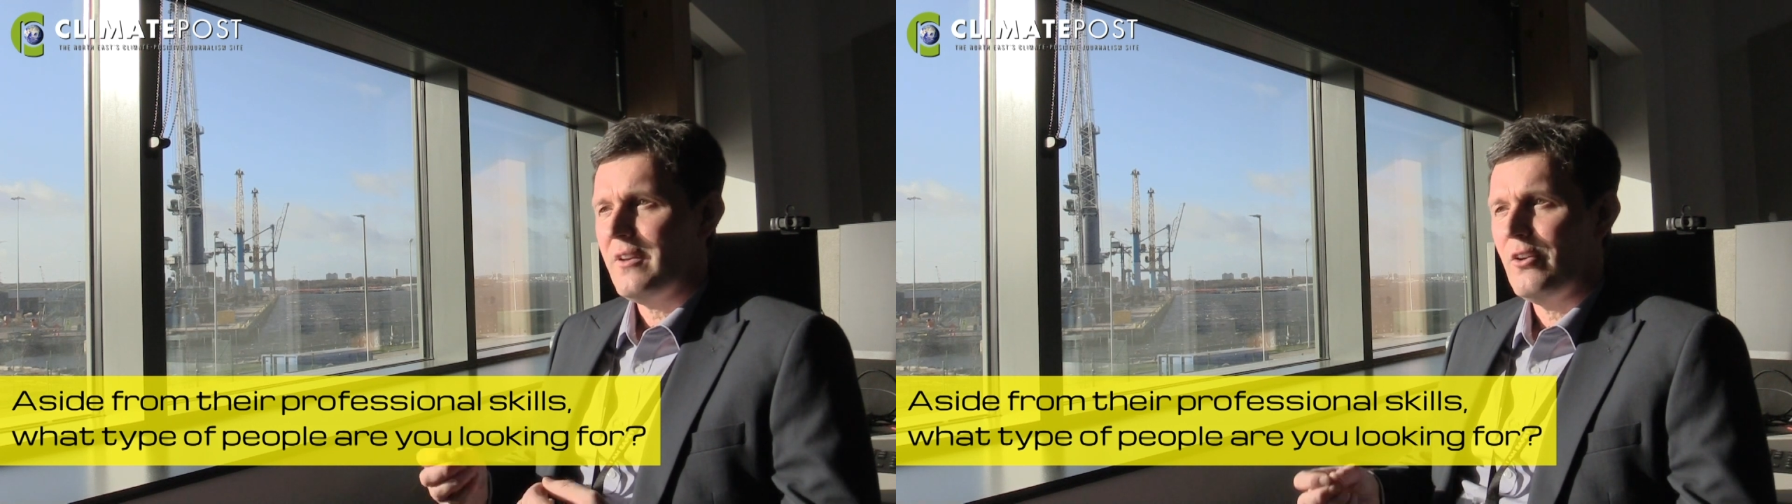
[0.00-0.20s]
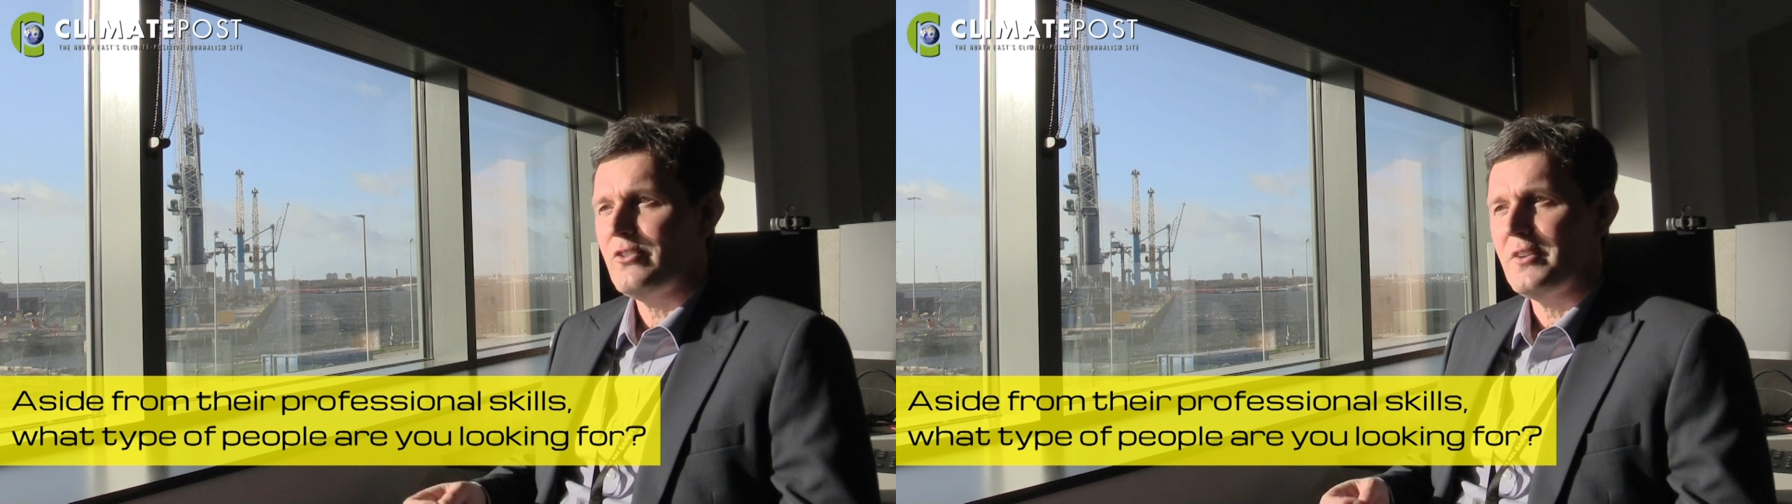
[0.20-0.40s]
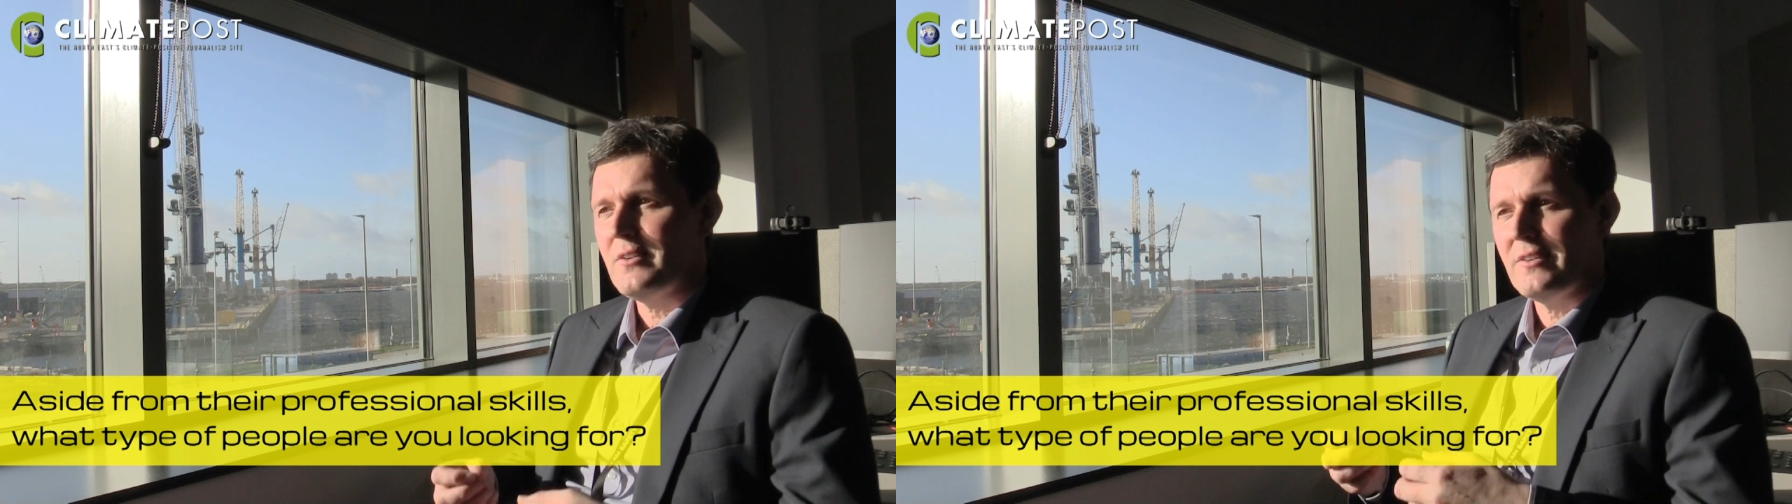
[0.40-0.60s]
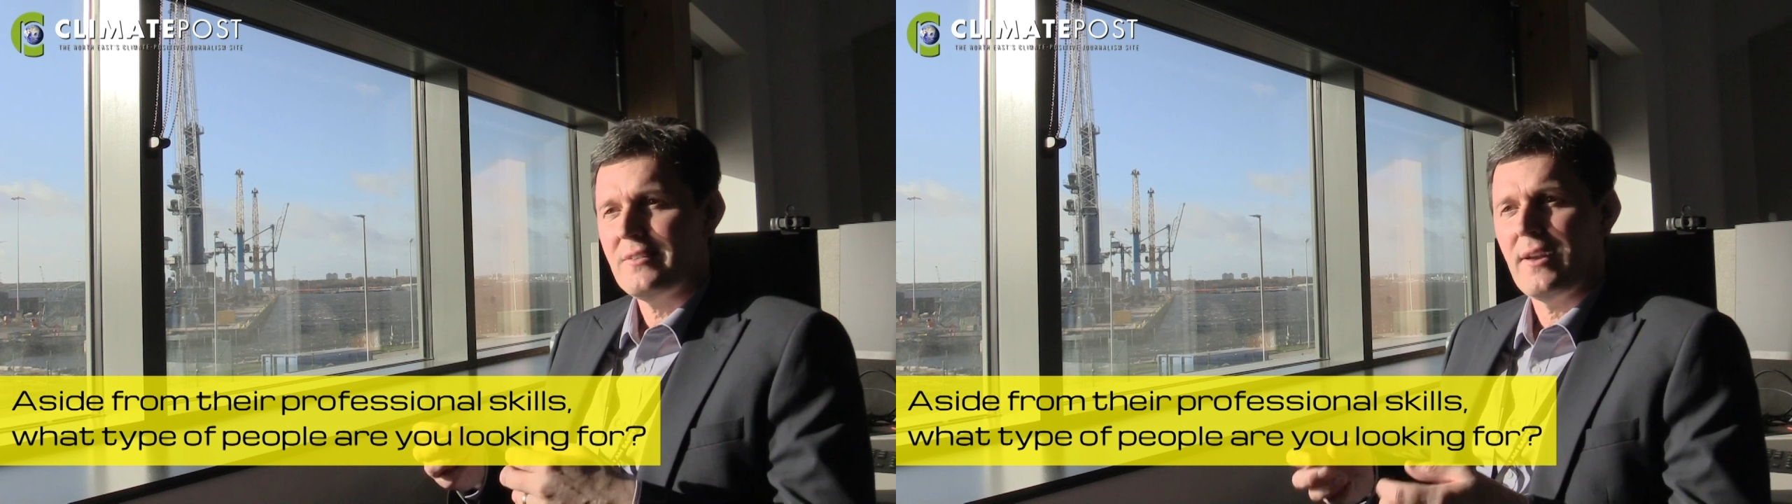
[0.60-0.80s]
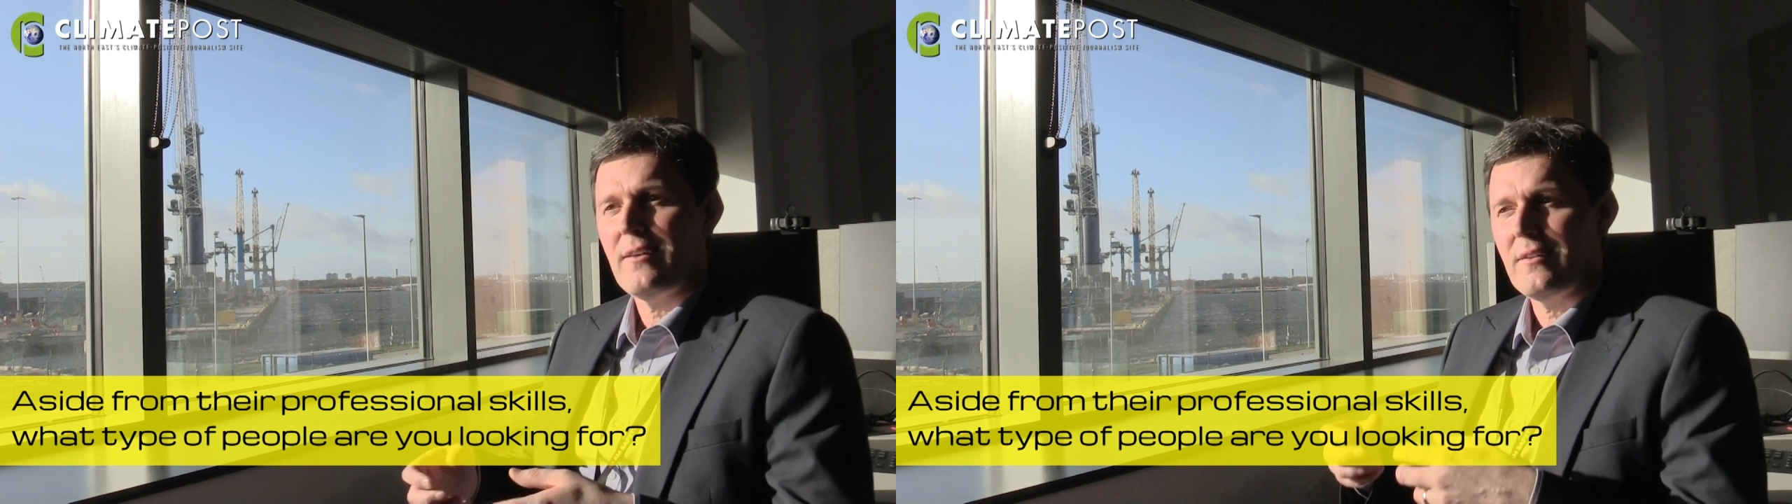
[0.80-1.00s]
logical,
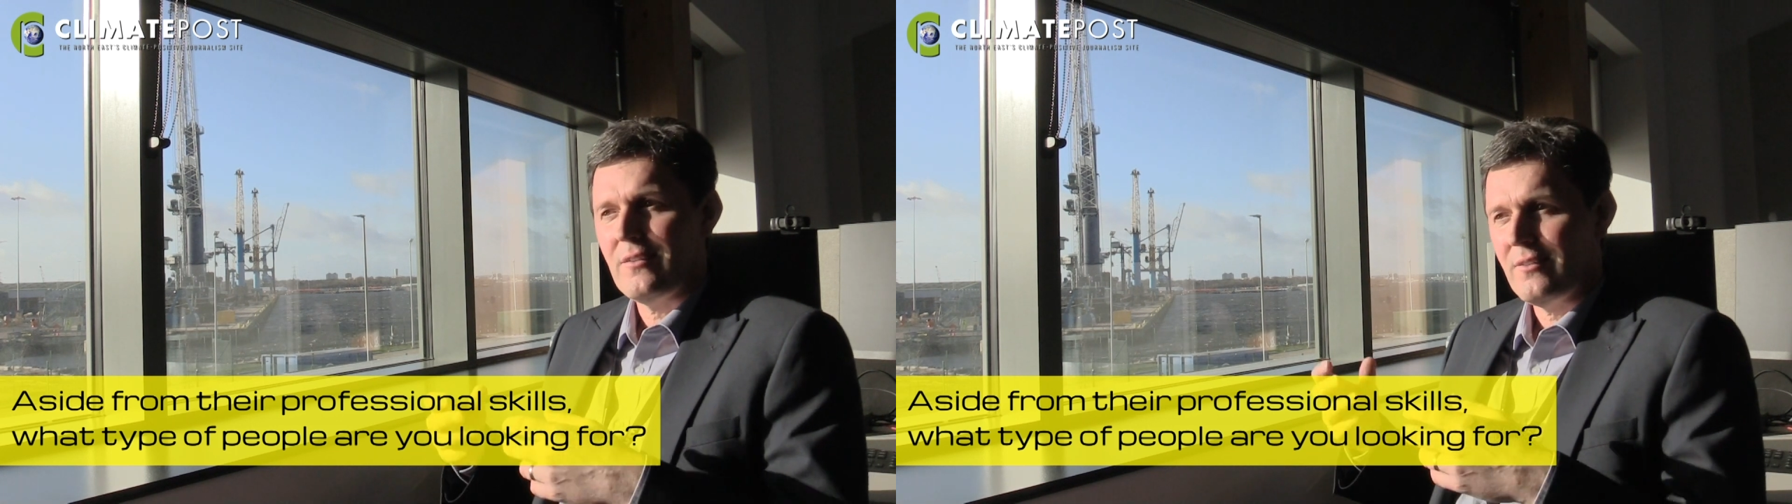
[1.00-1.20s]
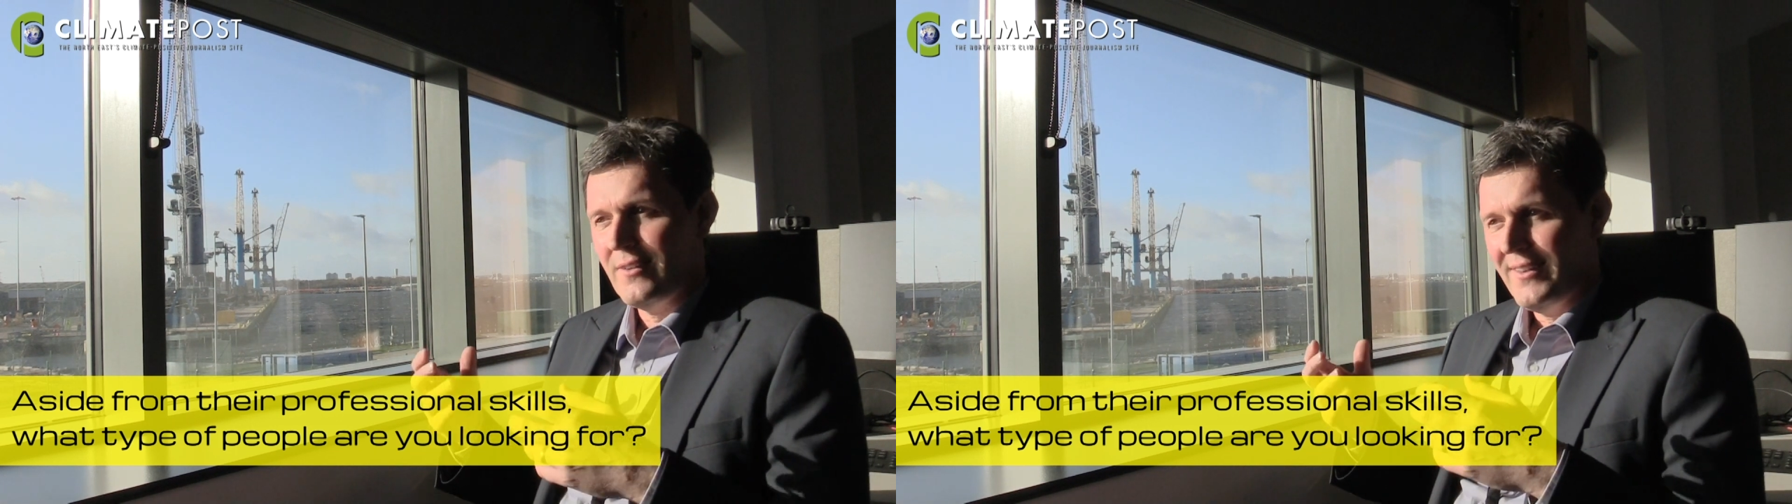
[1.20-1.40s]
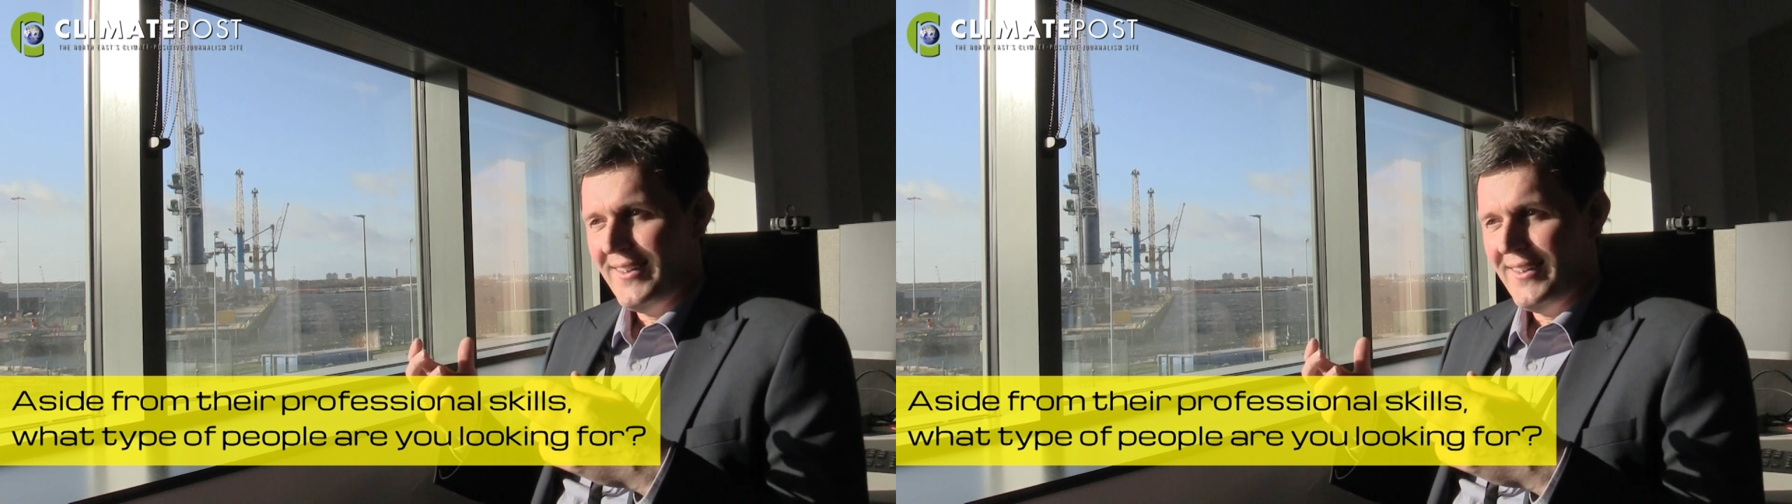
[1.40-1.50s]
technical,